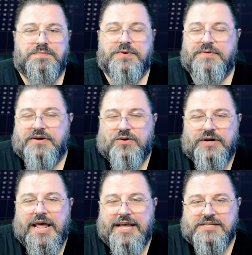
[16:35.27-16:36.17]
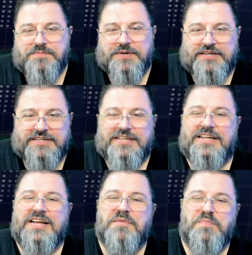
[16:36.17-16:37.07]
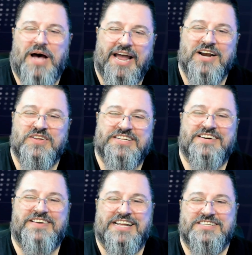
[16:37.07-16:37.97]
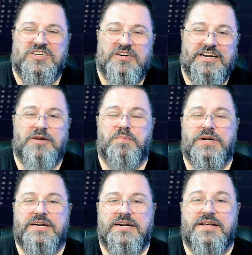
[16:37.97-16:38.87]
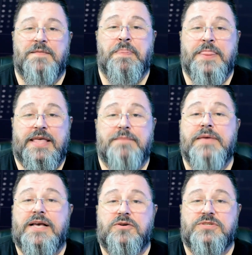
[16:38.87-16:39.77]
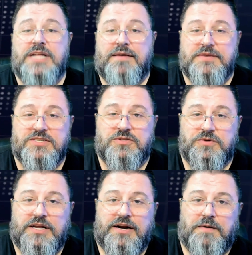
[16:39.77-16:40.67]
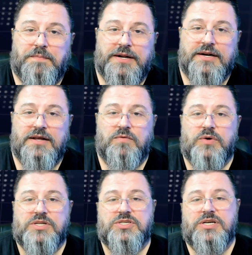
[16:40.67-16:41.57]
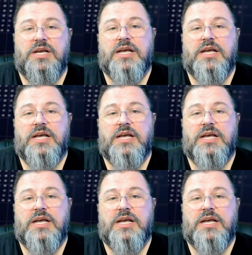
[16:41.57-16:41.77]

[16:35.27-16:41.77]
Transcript: non-expert pilot rent your airplane, it may cause damage to the airplane, which